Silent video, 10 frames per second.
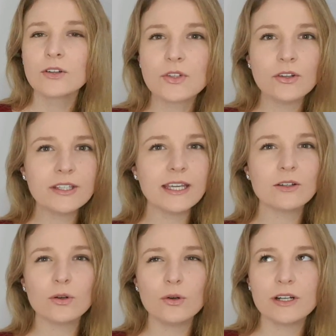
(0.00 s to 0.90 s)
Don't get
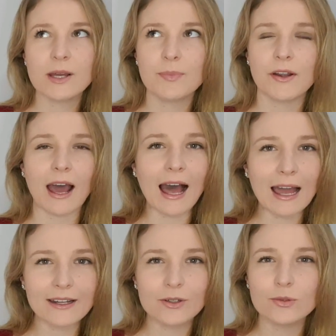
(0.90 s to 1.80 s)
caught up on
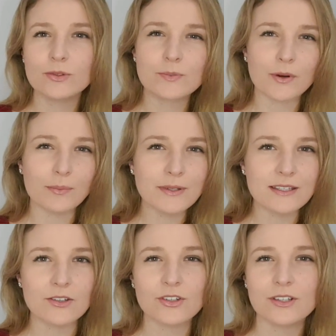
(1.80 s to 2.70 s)
articles,
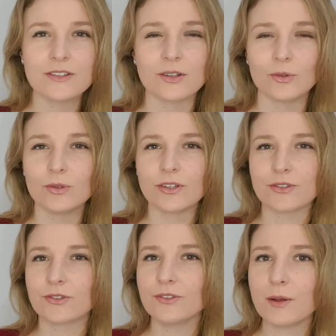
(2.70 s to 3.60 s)
prepositions, and all those
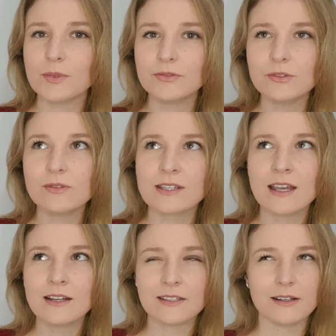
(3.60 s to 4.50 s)
grammar rules.
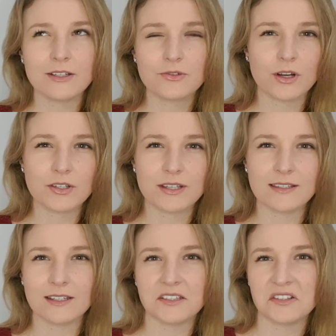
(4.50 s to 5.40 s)
Did I structure that
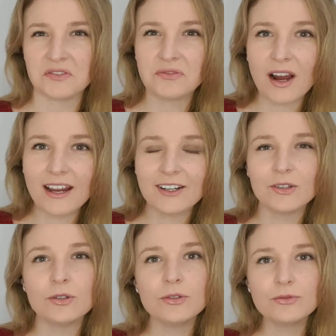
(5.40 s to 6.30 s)
sentence right
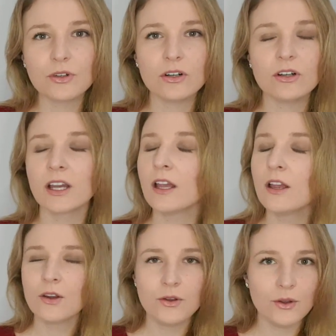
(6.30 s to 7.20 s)
or wrong?
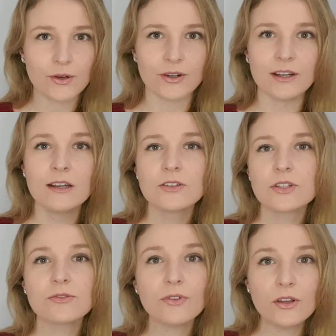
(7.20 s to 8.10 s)
No,
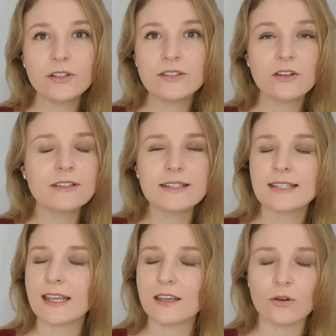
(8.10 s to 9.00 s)
just focus on
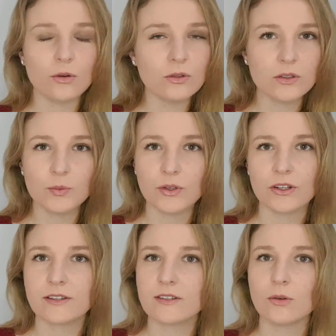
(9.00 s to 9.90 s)
saying all the
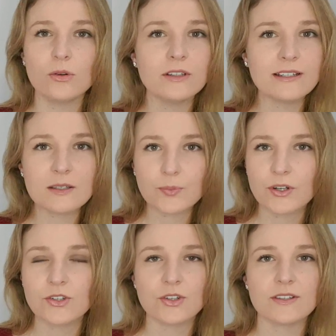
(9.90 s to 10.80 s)
words, all the
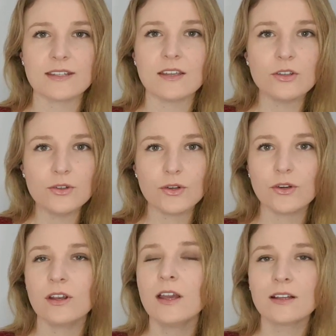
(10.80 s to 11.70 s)
expressions that you
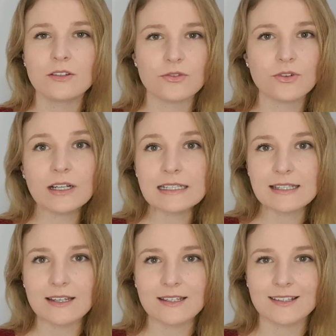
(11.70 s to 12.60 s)
know, construct
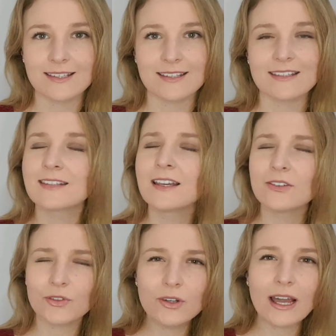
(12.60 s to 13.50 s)
sentences.
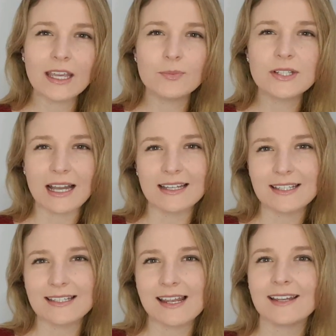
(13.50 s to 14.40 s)
If you're able to
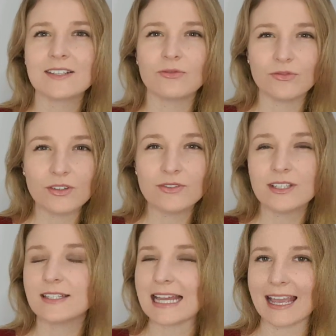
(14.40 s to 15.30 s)
understand 50
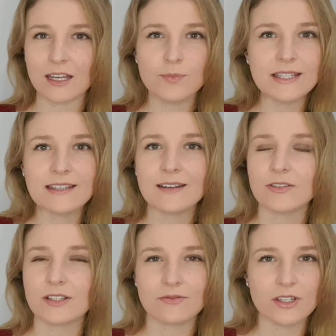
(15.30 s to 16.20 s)
to 80% of
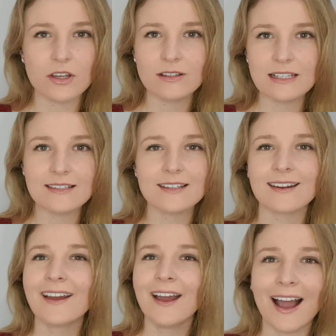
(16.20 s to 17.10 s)
this video
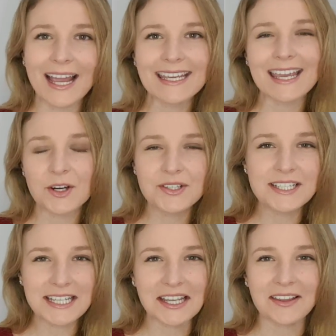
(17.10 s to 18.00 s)
lesson, I
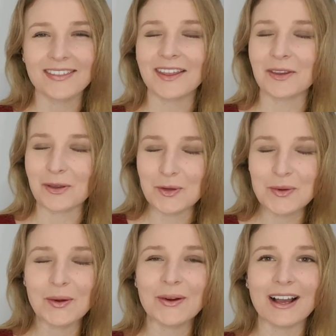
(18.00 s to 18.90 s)
guarantee that you
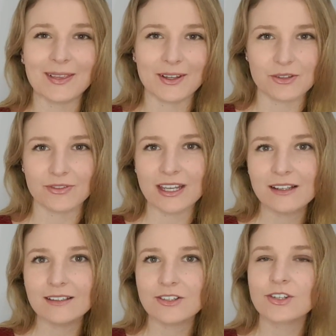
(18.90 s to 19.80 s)
know a lot of
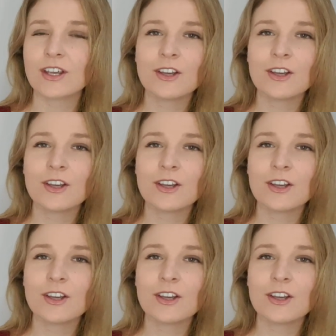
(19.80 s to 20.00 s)
English.